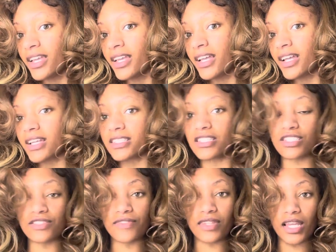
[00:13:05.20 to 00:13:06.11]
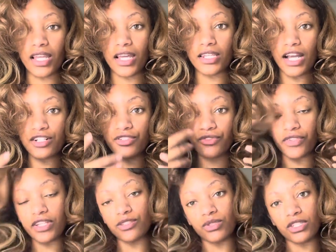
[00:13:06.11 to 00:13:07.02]
Because I just feel like a natural
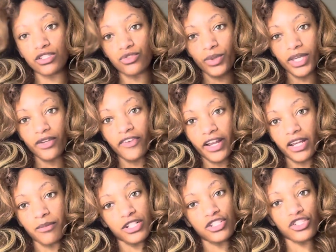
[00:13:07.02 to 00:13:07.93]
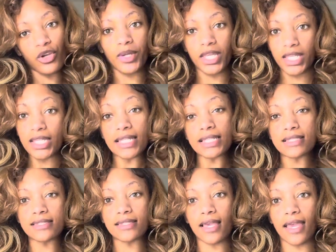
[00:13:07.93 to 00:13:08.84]
face with this wig very much so eats.
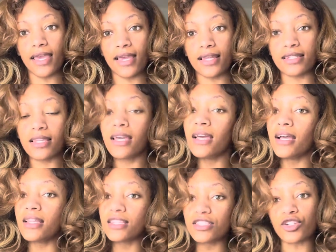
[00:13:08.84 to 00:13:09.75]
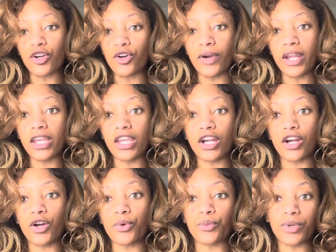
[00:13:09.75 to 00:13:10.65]
And this girl right
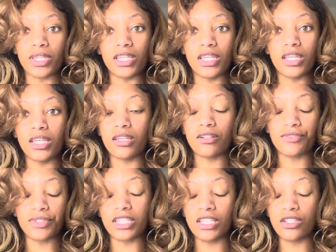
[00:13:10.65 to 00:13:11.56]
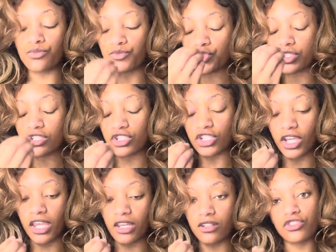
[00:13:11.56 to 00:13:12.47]
here really,
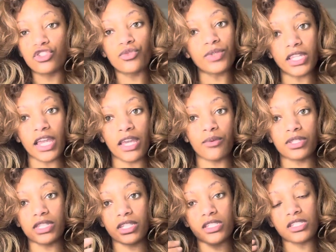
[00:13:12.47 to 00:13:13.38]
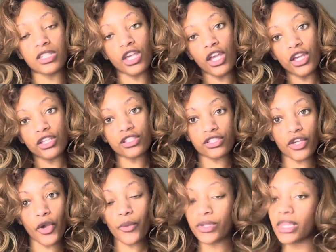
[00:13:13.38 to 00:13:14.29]
she really ate with this.
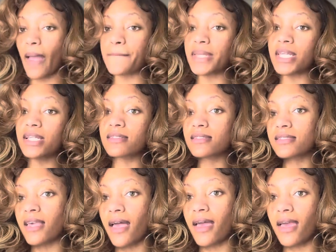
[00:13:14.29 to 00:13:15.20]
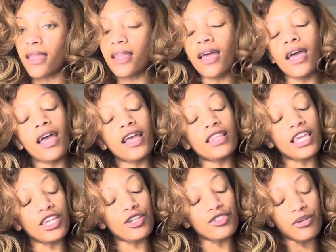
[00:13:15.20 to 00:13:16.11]
So with that being said,
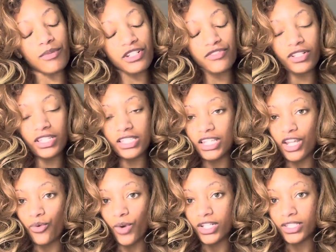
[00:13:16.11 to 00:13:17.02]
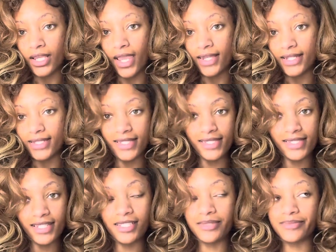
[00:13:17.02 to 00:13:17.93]
thank you so much for listening, watching, and
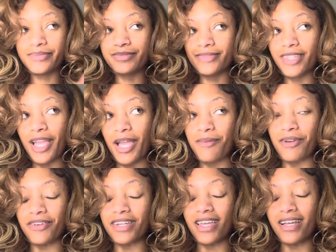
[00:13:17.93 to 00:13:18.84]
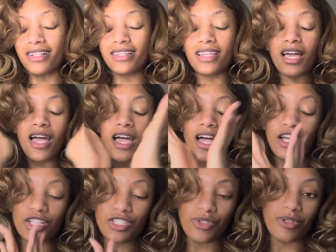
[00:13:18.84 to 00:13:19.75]
existing. I'm Ariel.
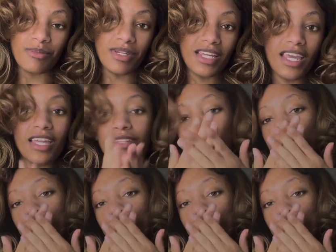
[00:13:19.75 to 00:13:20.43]
Until we meet again.